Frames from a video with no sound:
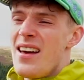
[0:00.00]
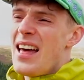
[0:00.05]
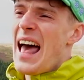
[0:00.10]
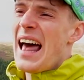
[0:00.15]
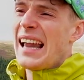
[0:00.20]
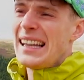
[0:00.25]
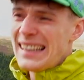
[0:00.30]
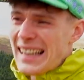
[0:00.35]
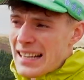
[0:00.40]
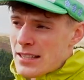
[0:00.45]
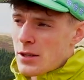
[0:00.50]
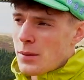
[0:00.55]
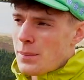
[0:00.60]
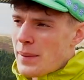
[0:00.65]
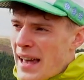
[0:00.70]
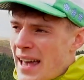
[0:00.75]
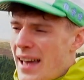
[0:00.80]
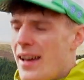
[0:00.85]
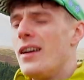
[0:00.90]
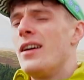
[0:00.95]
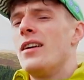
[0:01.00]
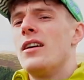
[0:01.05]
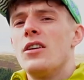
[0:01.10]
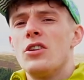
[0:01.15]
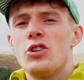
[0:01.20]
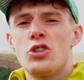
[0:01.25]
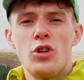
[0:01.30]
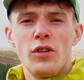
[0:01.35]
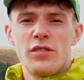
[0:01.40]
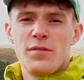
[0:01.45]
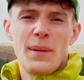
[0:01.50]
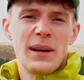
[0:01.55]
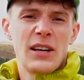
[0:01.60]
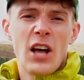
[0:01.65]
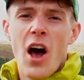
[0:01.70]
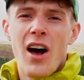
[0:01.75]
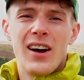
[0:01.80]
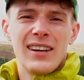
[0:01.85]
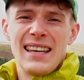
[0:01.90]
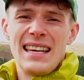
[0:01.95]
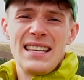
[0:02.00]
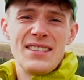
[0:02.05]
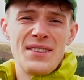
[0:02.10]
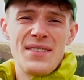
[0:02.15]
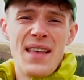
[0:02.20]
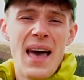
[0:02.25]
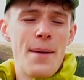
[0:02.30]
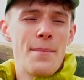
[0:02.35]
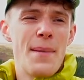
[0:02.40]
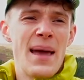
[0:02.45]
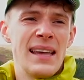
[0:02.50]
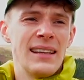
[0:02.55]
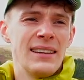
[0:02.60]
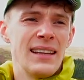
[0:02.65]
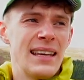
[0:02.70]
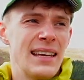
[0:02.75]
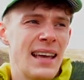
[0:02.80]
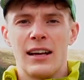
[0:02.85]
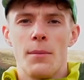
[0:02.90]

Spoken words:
a little bit, shoved my car keys in there mainly.